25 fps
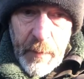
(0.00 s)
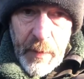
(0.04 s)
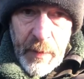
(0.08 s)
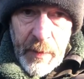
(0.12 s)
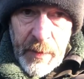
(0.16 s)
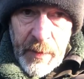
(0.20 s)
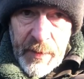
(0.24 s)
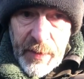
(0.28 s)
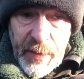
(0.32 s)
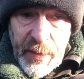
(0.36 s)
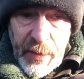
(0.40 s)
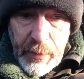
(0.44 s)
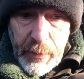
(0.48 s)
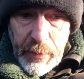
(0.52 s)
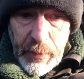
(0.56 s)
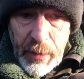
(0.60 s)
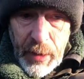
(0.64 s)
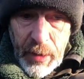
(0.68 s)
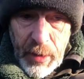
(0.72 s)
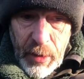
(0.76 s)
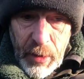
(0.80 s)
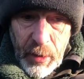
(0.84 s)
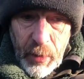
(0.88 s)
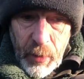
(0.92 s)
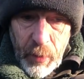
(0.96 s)
So
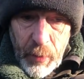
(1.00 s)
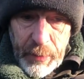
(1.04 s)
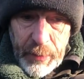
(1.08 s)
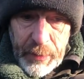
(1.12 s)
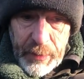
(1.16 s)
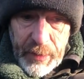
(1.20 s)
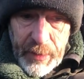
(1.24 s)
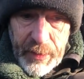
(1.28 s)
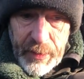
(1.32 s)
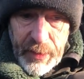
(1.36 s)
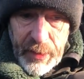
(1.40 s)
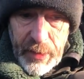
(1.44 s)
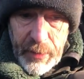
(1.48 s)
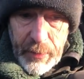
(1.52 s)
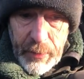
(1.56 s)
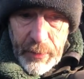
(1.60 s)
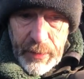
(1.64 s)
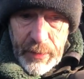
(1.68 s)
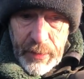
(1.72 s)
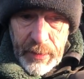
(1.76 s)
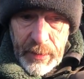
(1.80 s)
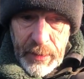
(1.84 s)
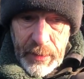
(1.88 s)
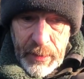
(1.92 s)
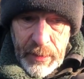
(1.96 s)
what I'm going to do
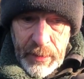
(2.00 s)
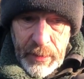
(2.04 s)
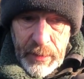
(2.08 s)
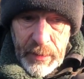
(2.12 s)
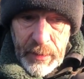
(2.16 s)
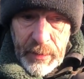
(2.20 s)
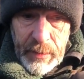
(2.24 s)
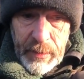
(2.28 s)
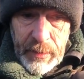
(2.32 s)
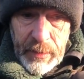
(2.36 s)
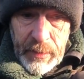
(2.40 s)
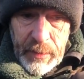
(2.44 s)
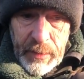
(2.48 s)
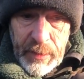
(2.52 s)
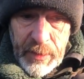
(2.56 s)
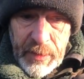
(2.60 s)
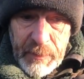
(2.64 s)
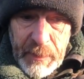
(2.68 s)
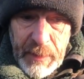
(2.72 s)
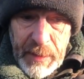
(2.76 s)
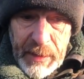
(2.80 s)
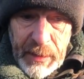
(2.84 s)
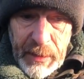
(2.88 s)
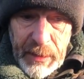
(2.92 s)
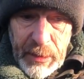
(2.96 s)
is
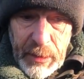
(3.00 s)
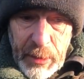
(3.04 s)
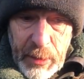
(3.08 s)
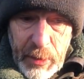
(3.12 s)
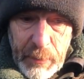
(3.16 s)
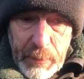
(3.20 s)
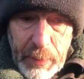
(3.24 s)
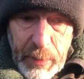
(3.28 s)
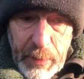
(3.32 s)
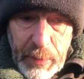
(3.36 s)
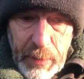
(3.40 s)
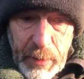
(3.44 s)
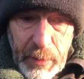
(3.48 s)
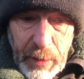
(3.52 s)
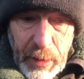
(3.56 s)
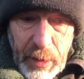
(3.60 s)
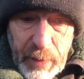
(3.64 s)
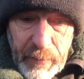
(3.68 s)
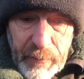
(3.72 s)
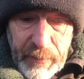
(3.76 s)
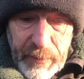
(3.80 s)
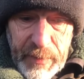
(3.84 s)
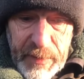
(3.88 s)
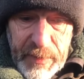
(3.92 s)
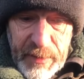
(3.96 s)
make a loop
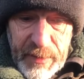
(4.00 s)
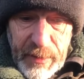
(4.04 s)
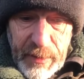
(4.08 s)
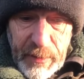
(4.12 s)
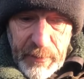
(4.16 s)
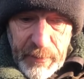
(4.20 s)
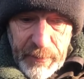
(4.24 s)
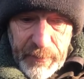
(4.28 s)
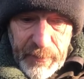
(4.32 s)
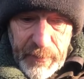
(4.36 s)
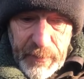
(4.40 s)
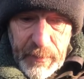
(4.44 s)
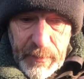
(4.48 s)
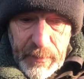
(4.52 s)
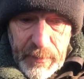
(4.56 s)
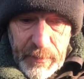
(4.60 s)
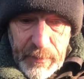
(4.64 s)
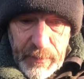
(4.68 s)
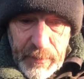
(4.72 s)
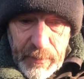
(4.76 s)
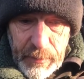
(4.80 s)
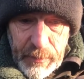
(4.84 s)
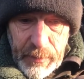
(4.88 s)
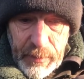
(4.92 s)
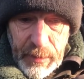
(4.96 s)
over itself.
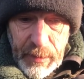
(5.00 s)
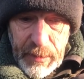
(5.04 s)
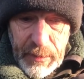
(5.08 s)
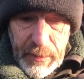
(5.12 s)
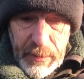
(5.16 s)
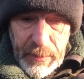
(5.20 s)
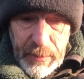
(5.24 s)
Okay,